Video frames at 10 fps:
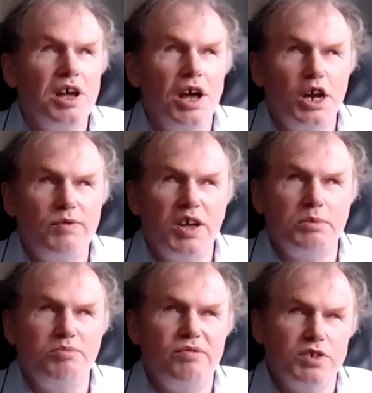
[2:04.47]
And I've had the
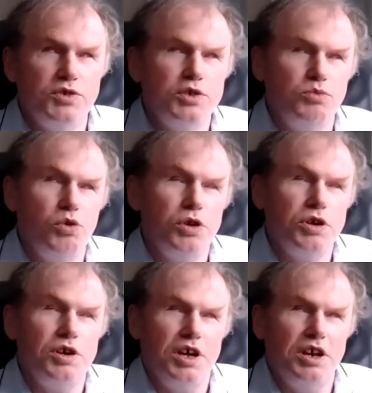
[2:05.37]
privilege to
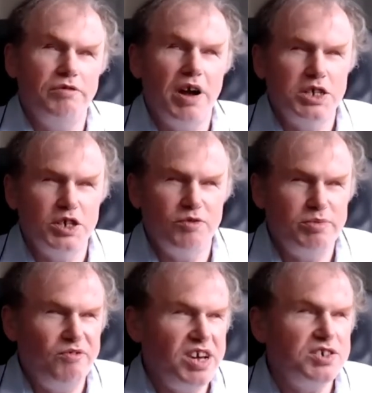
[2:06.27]
work in a range of
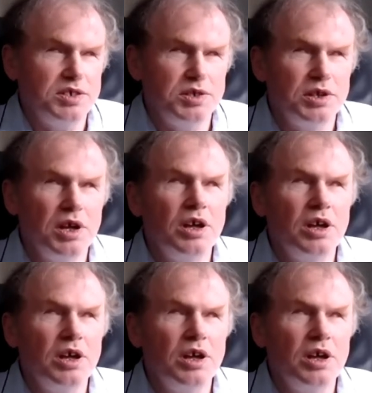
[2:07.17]
professions.